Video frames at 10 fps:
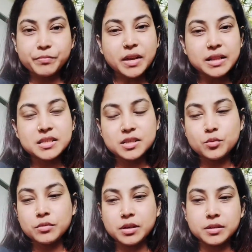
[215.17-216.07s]
I'll just you
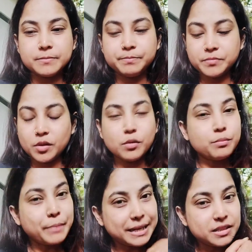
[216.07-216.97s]
know,
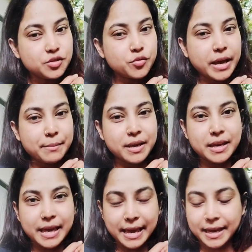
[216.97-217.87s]
pat dry my
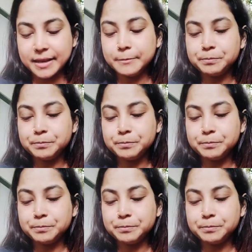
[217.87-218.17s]
hand.